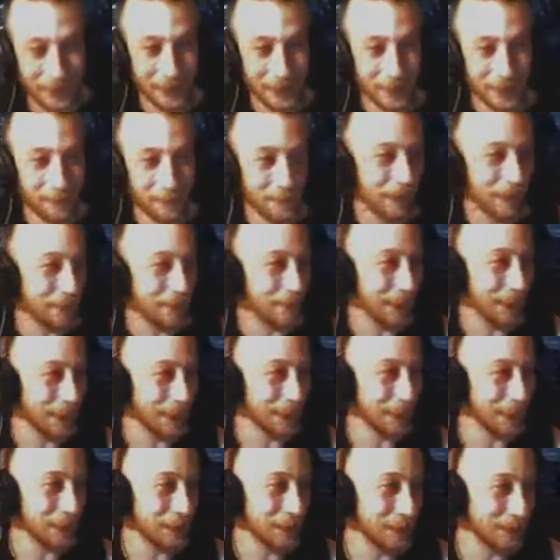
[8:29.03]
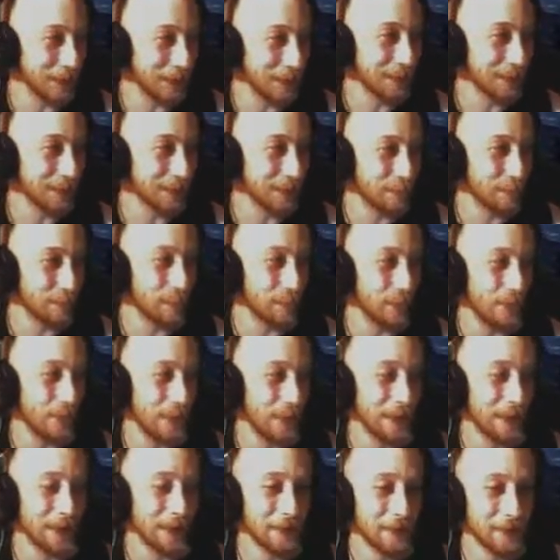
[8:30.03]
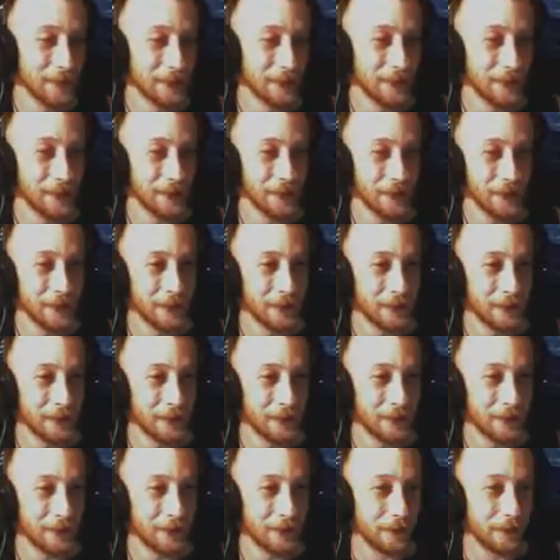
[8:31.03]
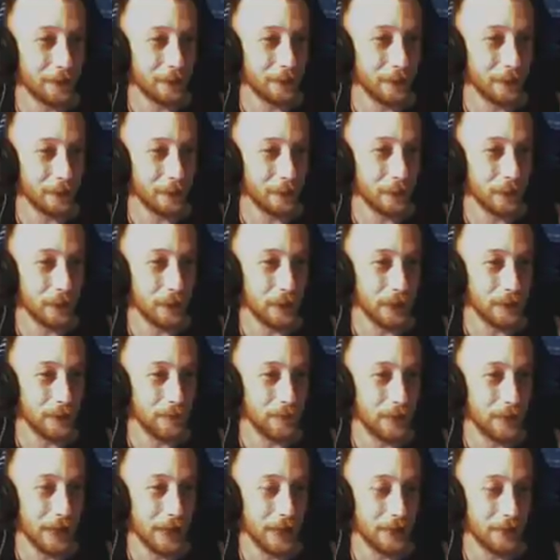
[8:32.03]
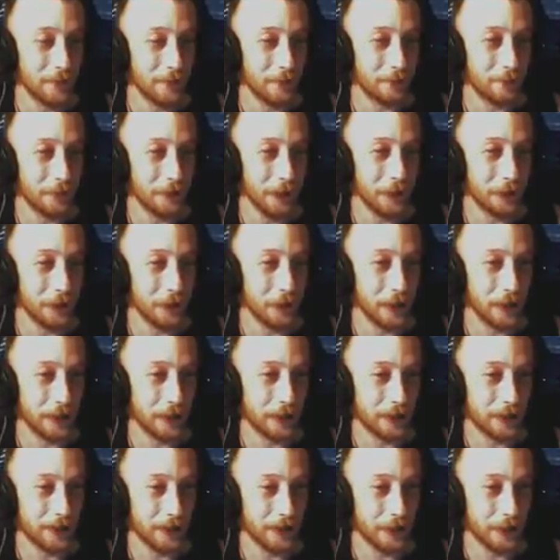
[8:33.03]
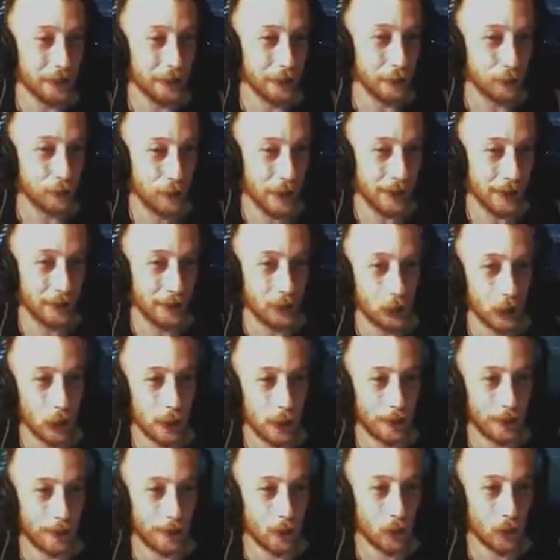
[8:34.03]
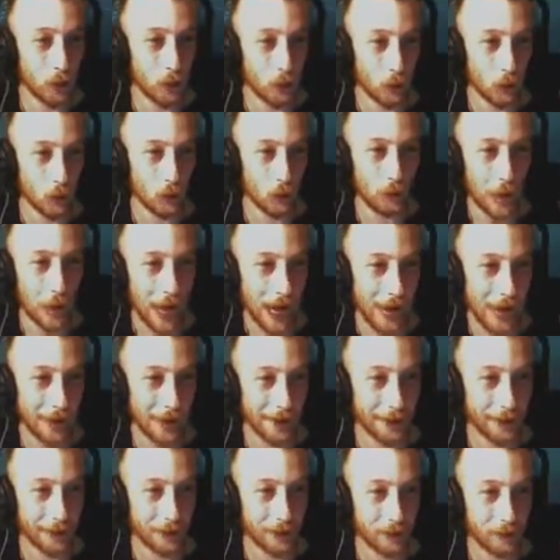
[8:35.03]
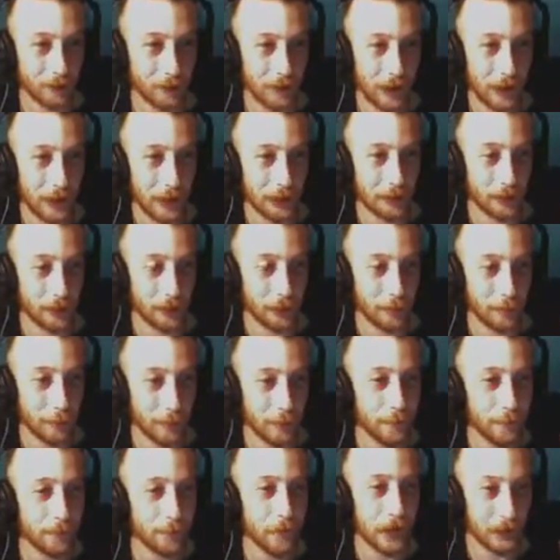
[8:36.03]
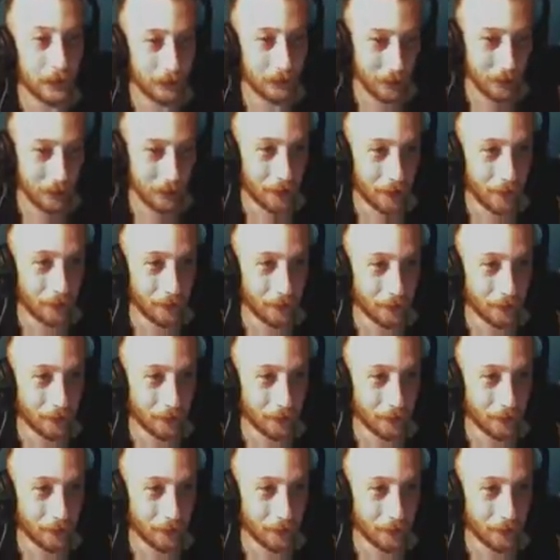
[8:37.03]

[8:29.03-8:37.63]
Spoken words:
about Ray Shell is, right, you either meet Ray Shell as Ray Shell or Ray, right? So if you fucked up,